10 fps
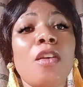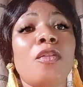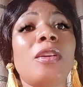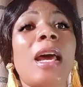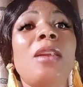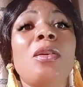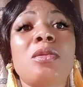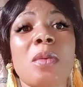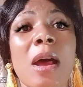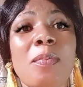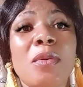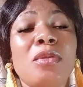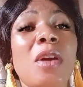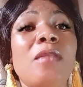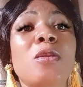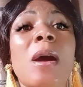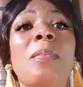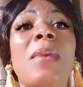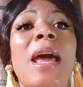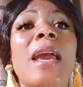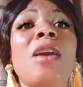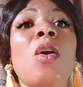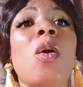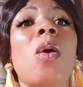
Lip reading: For that not to happen, you have to apply